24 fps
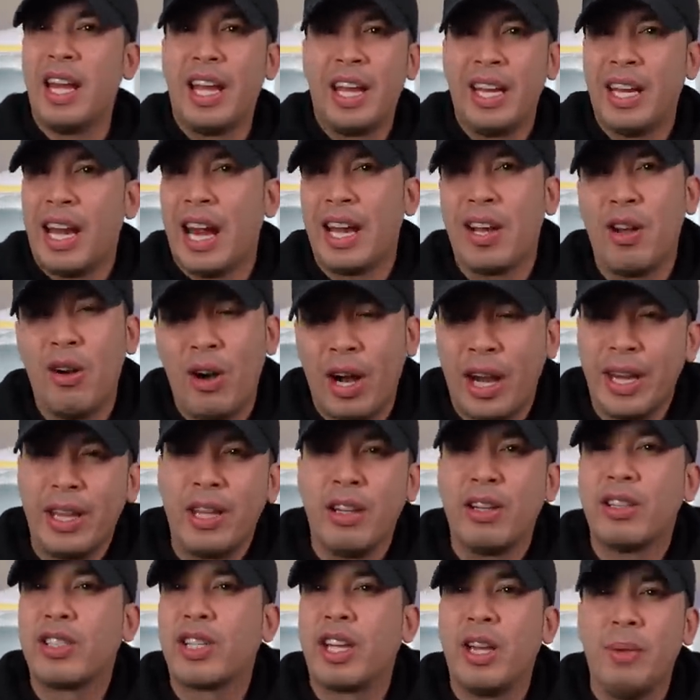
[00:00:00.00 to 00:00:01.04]
And I know
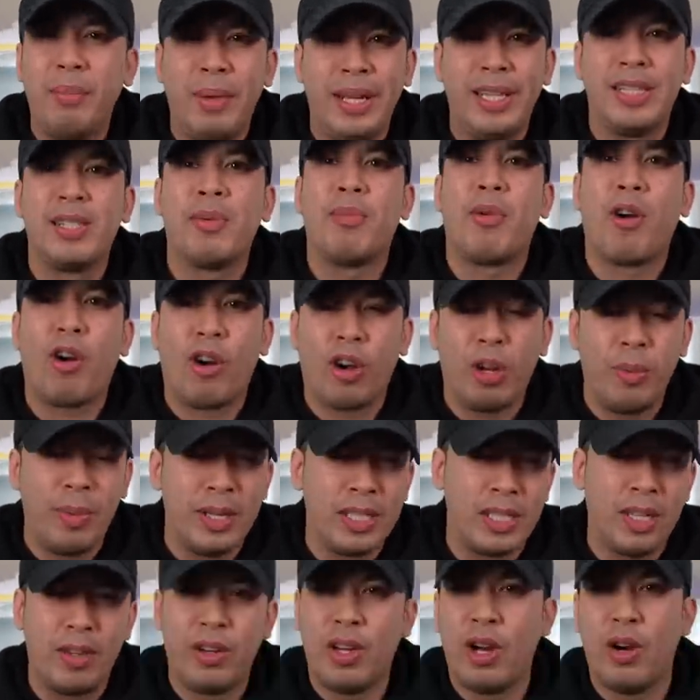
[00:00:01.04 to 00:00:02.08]
there's can be some
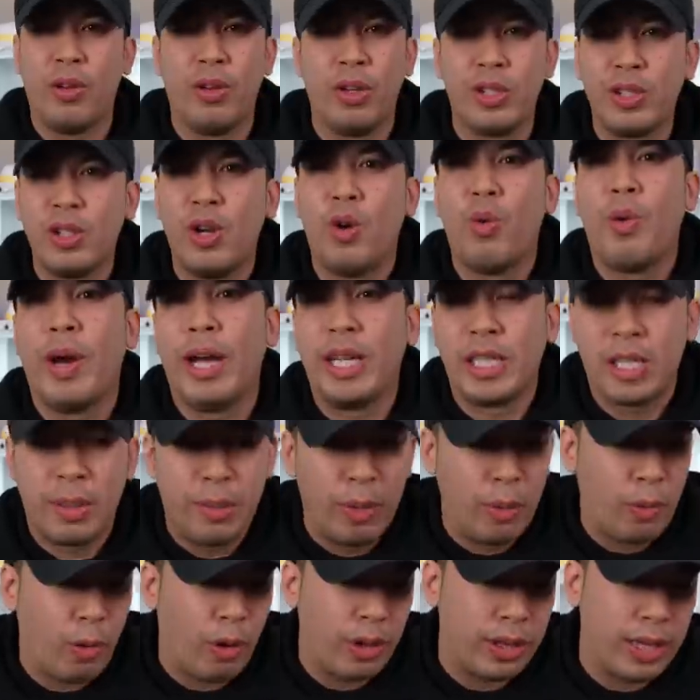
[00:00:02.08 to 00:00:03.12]
arguments that, yo, there's no way it could
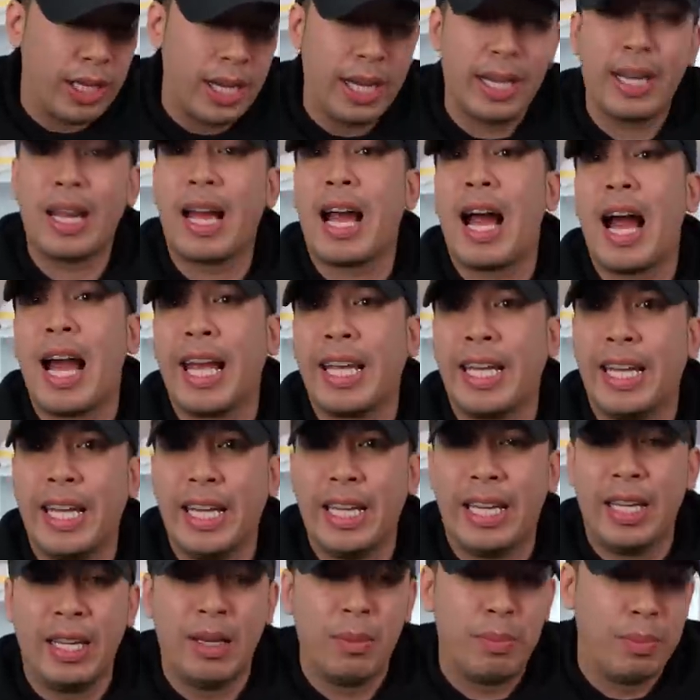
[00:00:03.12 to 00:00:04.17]
be worth that. I
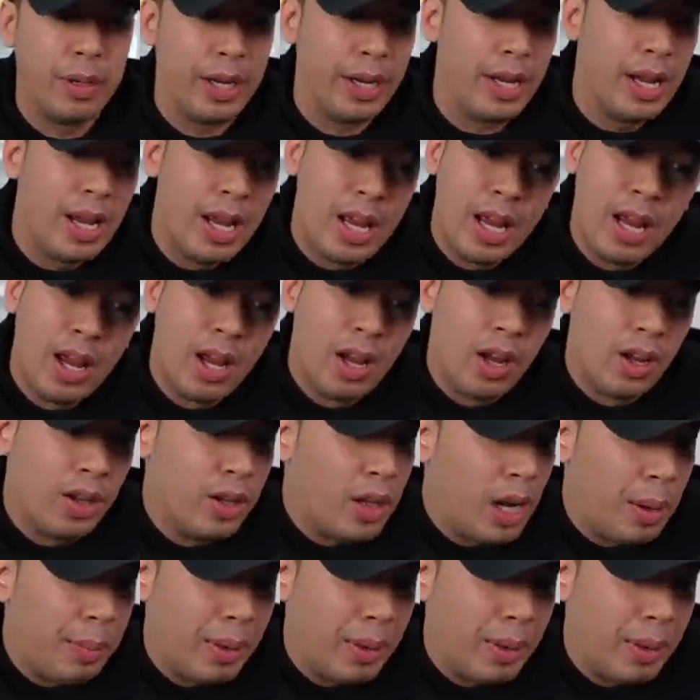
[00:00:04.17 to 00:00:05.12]
get it, but I